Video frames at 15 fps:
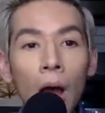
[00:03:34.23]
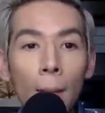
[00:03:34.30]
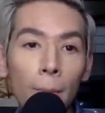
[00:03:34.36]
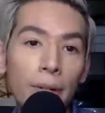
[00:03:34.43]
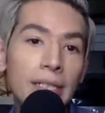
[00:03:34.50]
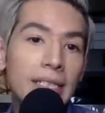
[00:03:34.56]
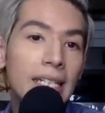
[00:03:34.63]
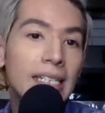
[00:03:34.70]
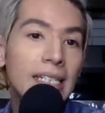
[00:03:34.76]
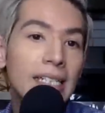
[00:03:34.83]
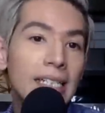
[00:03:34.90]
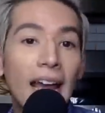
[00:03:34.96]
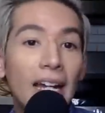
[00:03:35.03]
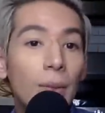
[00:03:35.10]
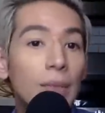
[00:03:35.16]
Princess
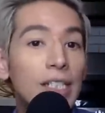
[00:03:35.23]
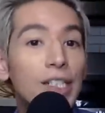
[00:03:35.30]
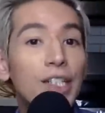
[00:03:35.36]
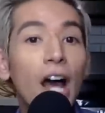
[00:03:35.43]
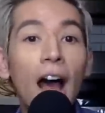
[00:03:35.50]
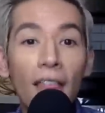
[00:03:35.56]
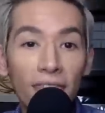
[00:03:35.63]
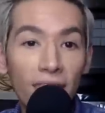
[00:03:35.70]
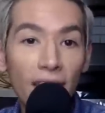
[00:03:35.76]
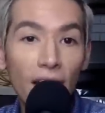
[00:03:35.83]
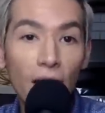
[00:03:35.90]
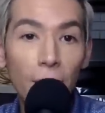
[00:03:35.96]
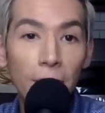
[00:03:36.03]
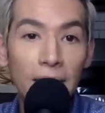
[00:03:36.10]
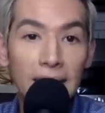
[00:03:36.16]
Diana was not
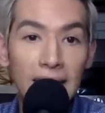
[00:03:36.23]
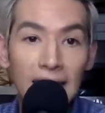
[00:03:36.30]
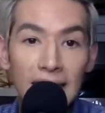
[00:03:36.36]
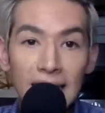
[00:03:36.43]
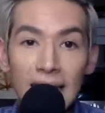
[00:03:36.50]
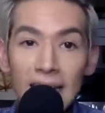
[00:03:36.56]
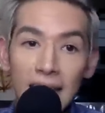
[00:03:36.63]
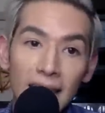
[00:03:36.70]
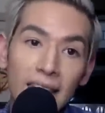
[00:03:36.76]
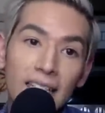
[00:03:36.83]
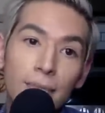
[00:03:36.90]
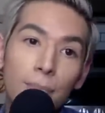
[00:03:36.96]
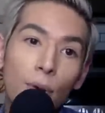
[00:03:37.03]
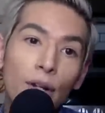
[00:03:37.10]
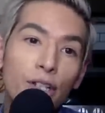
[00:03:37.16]
there because he says at this
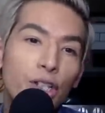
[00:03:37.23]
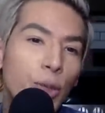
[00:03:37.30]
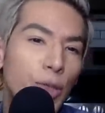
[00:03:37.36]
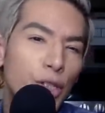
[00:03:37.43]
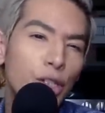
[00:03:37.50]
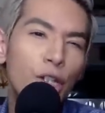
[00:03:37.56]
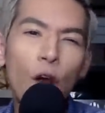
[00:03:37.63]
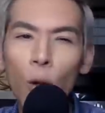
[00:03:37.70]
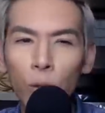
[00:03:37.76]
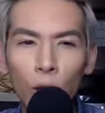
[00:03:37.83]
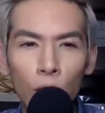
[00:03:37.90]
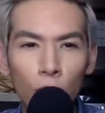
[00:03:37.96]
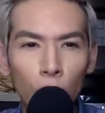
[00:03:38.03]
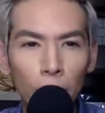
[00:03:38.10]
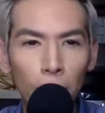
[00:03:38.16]
point she was no
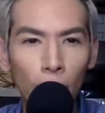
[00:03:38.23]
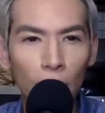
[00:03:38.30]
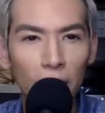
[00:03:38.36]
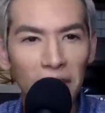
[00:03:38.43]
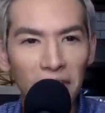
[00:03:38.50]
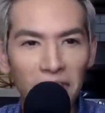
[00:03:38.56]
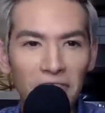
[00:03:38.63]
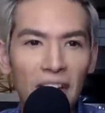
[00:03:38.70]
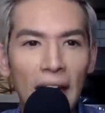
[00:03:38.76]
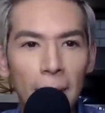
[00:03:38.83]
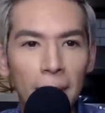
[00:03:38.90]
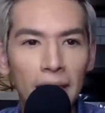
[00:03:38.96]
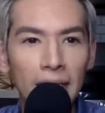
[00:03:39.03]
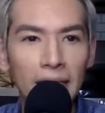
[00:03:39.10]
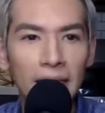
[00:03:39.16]
longer a part of the
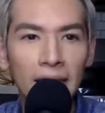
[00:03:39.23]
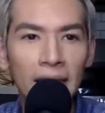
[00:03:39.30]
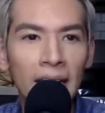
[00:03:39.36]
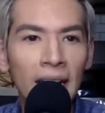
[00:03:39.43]
family.